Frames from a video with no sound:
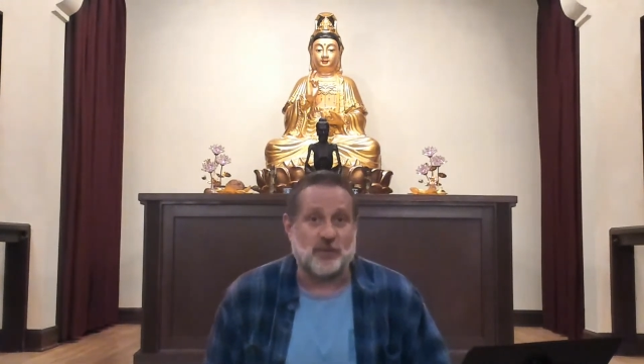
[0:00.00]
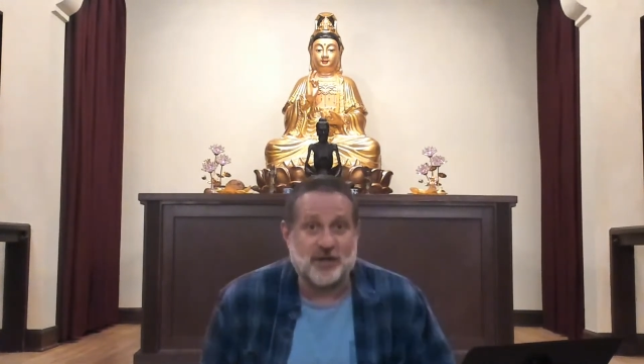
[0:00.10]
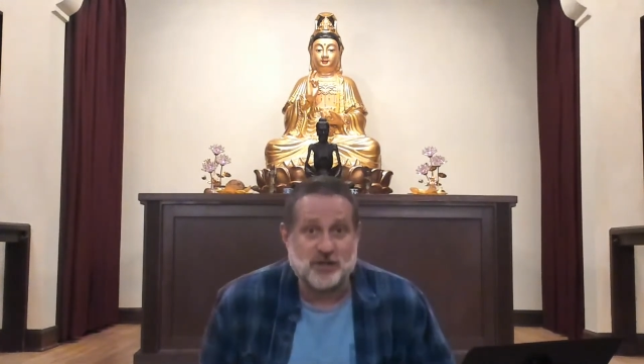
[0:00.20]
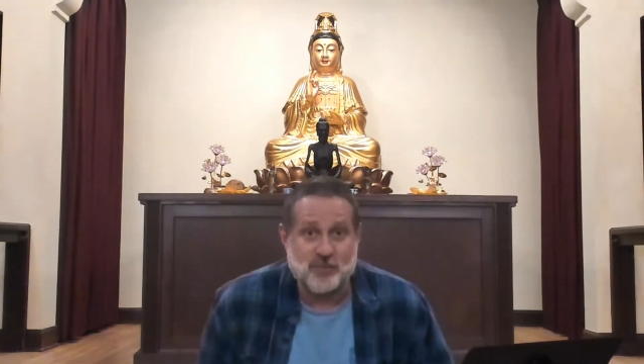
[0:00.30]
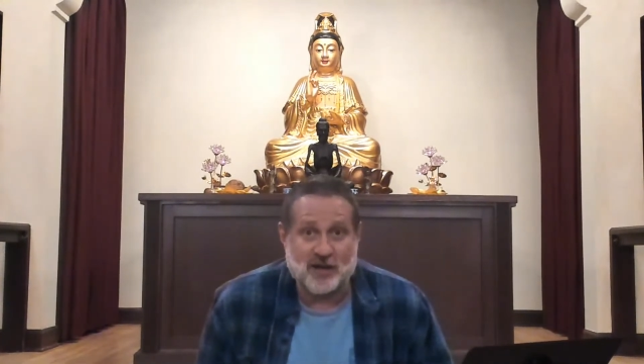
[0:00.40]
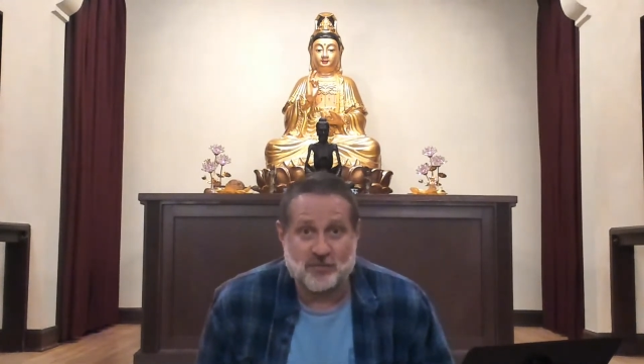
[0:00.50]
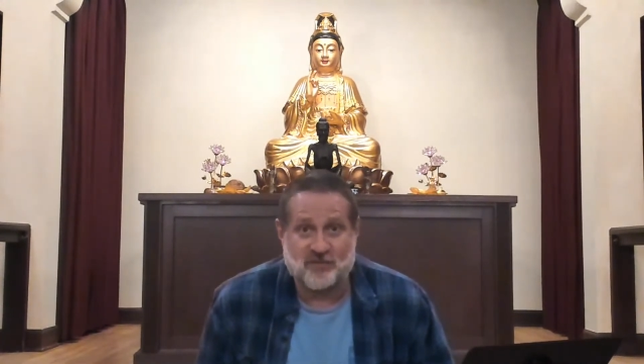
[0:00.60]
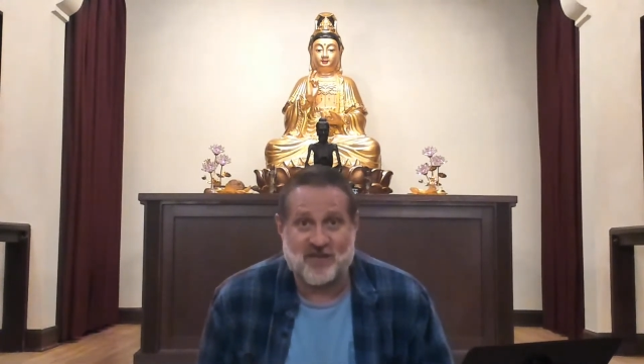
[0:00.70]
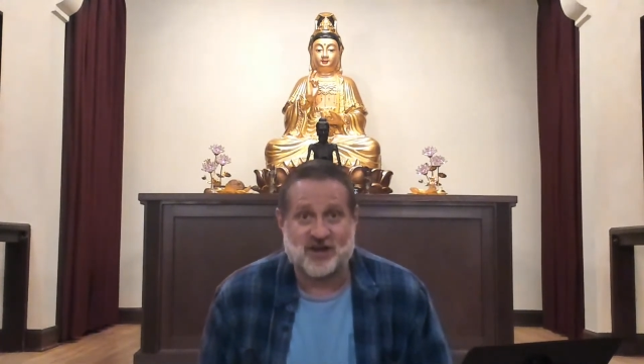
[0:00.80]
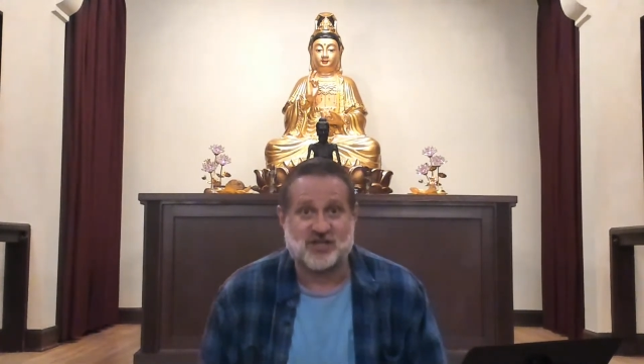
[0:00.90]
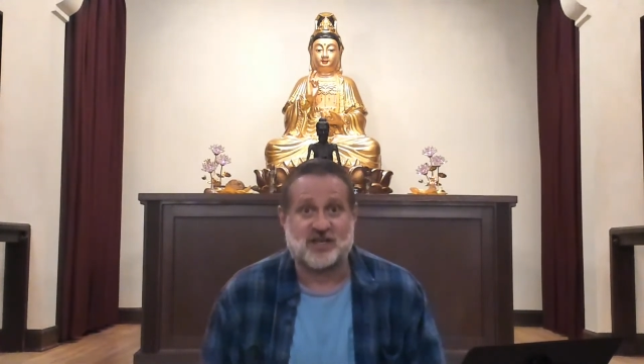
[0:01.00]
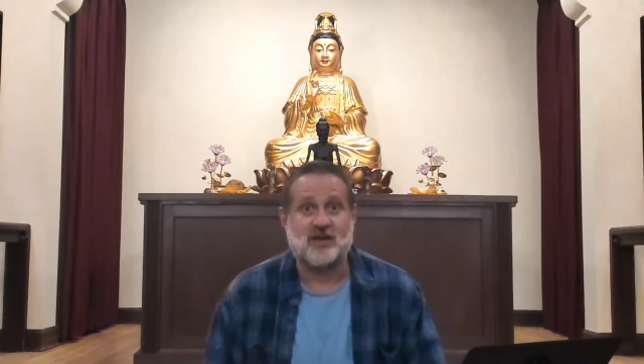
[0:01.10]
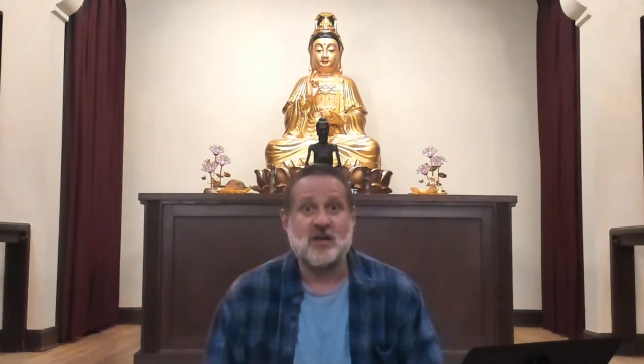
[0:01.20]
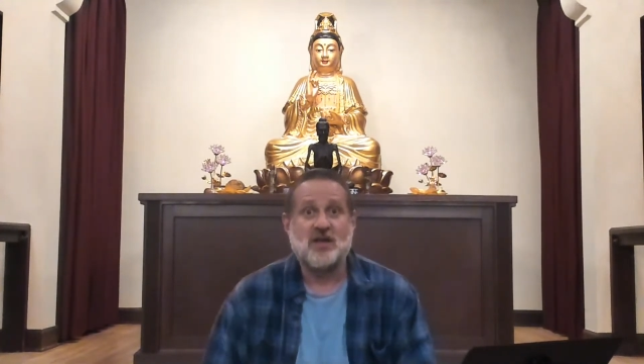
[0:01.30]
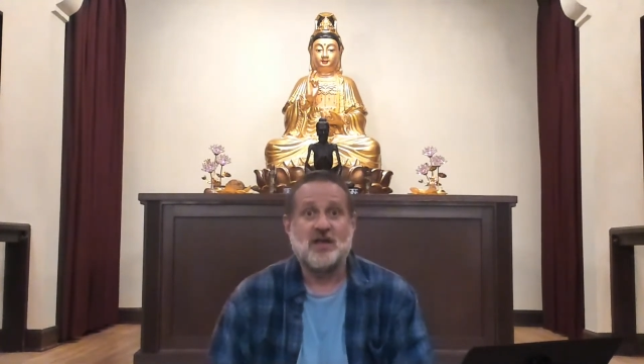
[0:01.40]
We expect
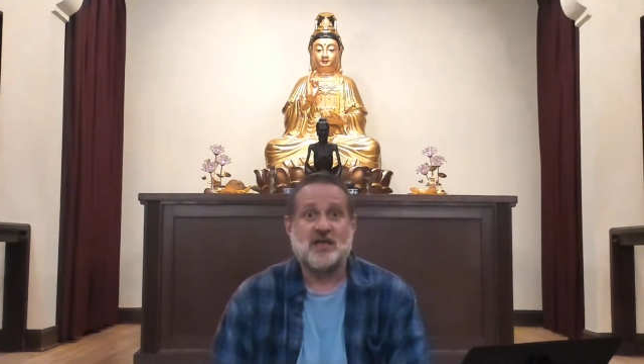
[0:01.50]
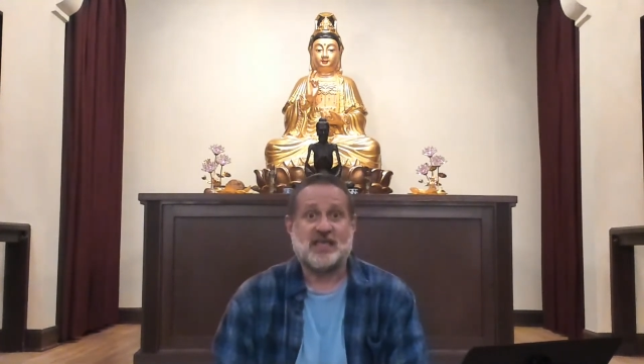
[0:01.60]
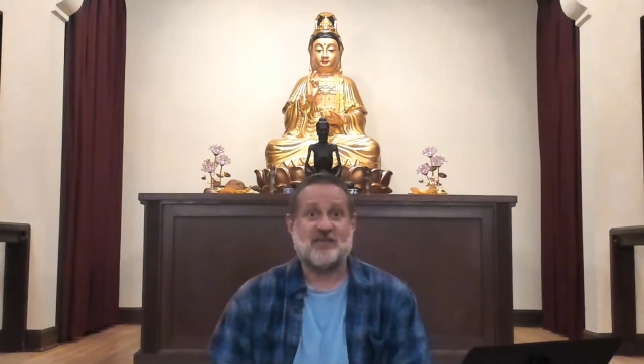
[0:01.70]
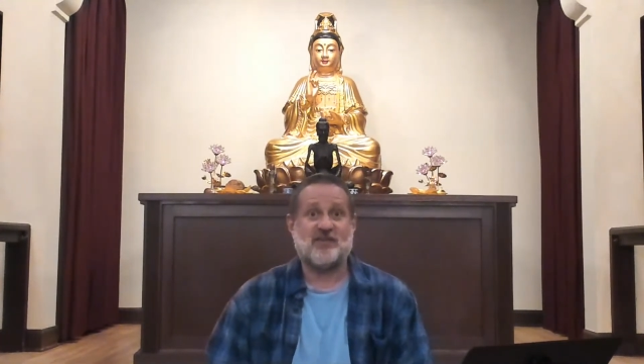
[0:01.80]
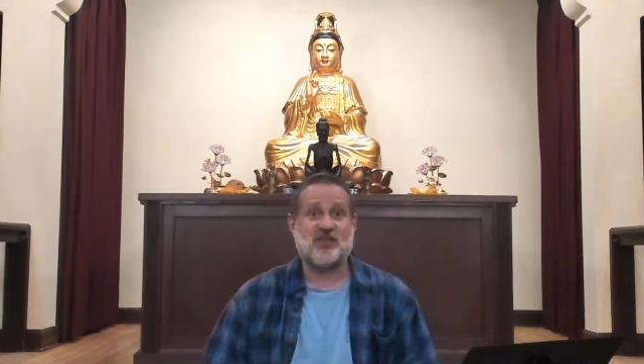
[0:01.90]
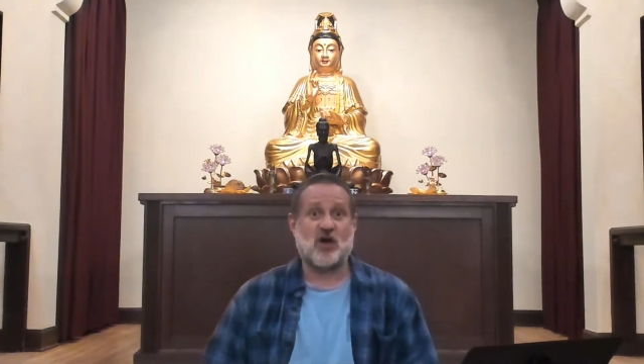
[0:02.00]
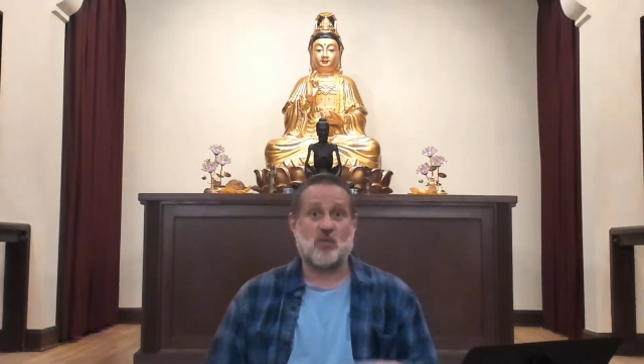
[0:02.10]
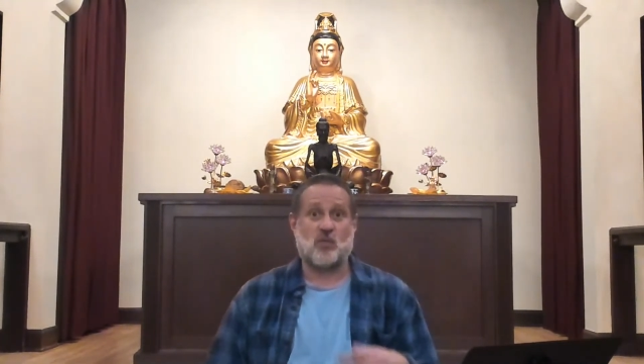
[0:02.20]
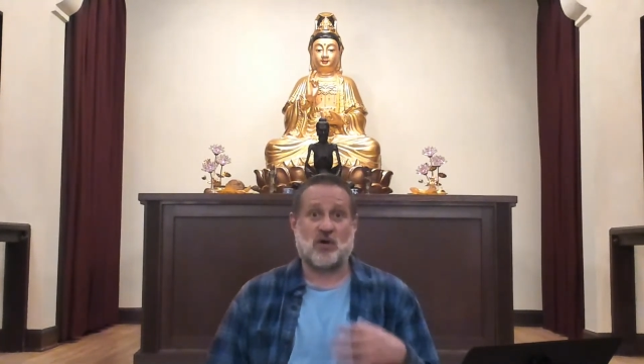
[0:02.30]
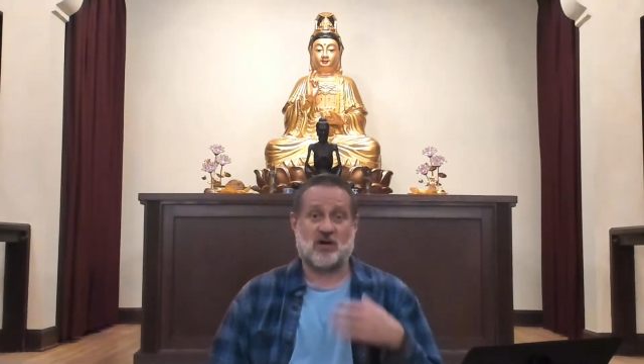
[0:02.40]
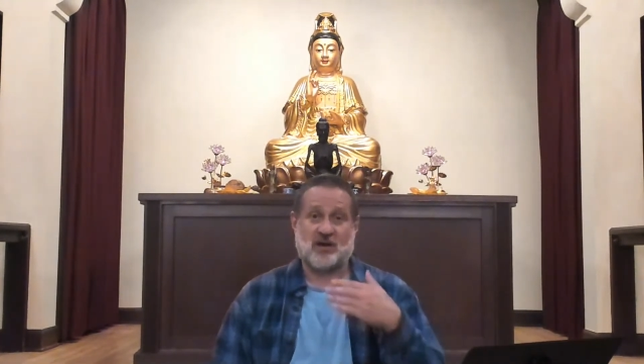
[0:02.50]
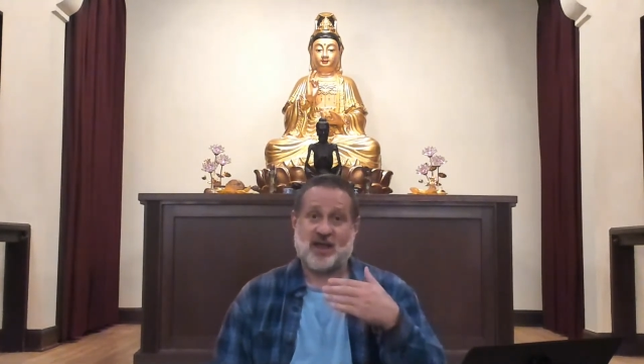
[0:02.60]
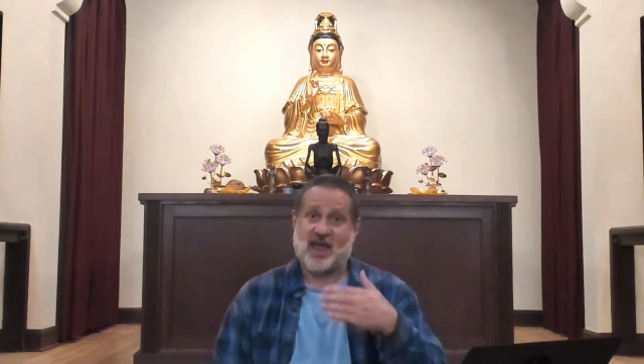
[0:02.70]
perfection even though we're